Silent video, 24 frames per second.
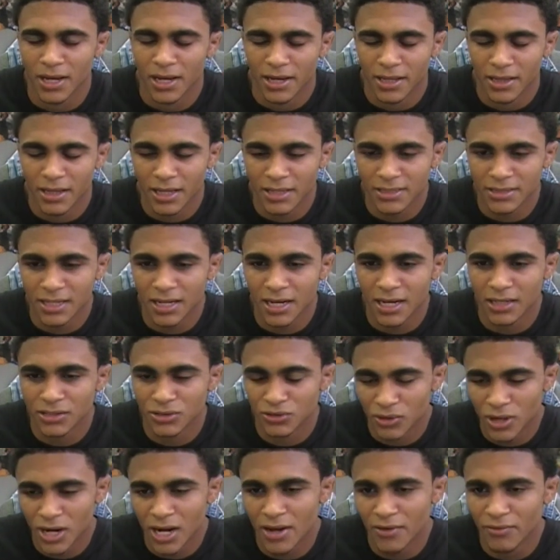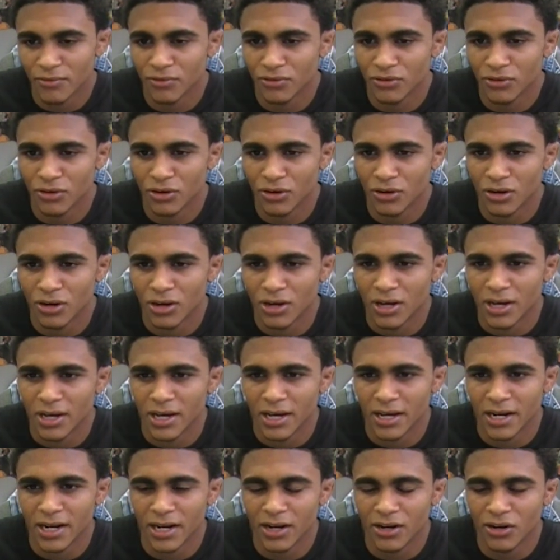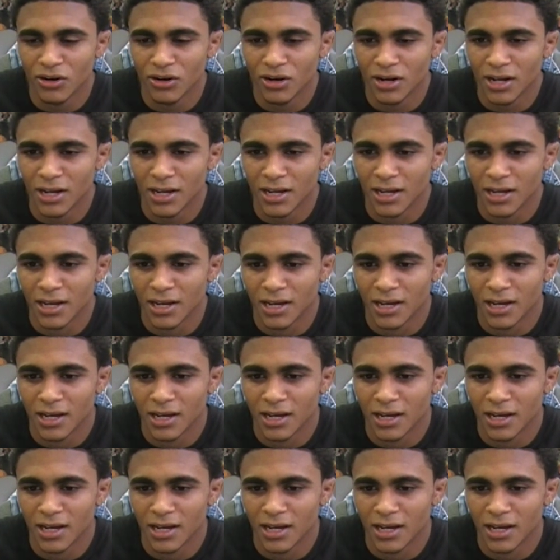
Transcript: And that's like a drive, you know. And I know, like,